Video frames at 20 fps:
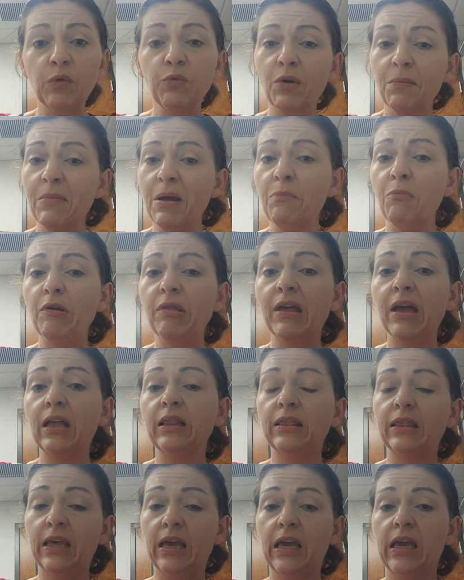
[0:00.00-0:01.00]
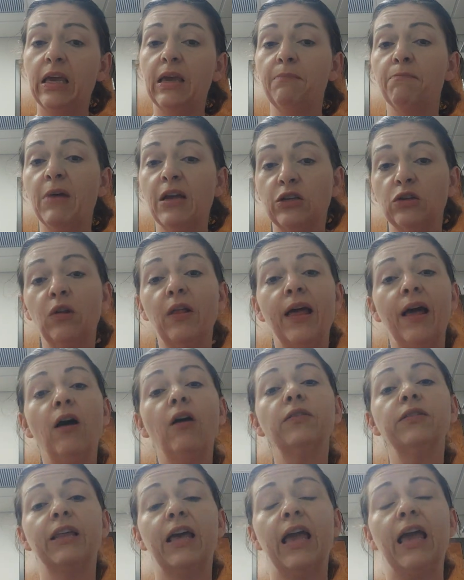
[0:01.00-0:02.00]
Remember that the mental
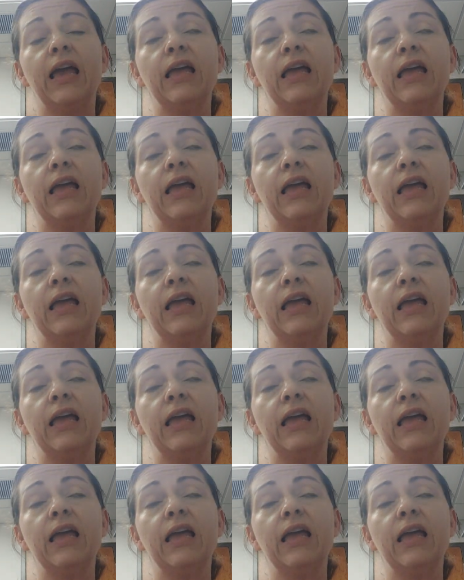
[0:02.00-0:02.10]
health